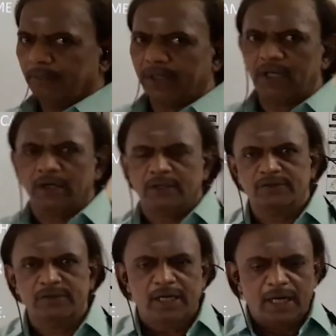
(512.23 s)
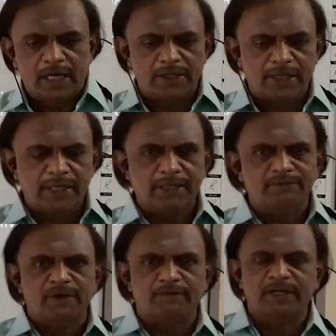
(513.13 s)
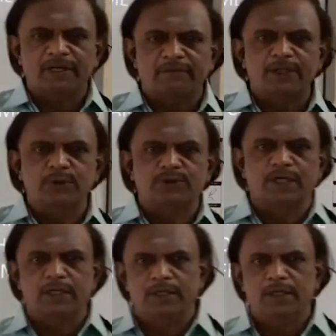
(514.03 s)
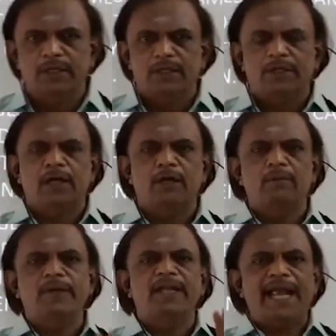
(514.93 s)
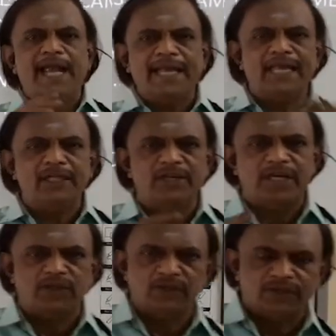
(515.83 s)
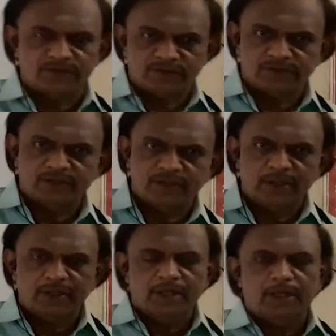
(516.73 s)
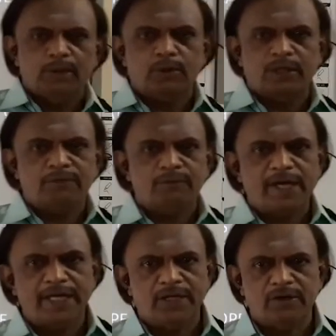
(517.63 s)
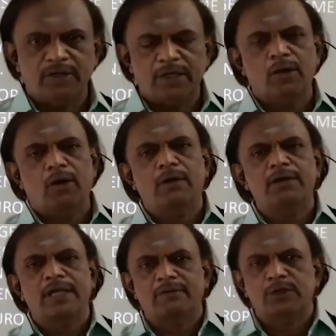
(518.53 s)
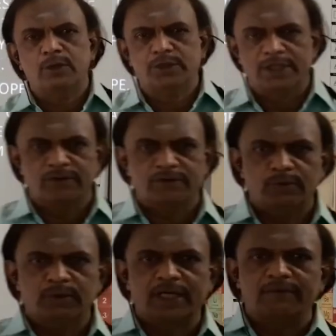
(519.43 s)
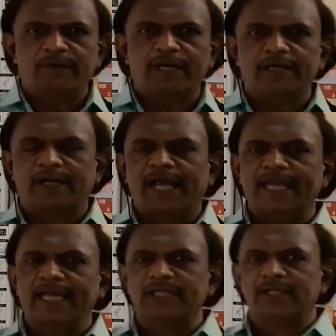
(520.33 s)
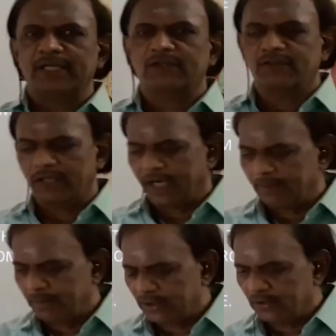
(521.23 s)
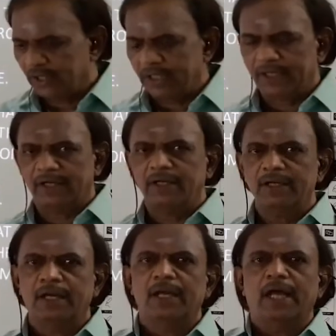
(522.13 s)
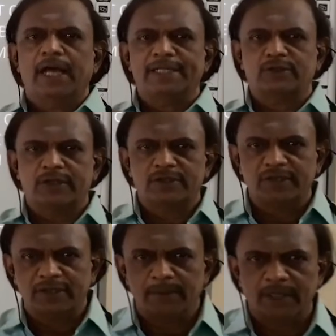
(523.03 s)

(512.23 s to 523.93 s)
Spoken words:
because at the end of every revolution, there will be radical changes. You can find in all the revolutions, we can find radical changes in administration as well as in the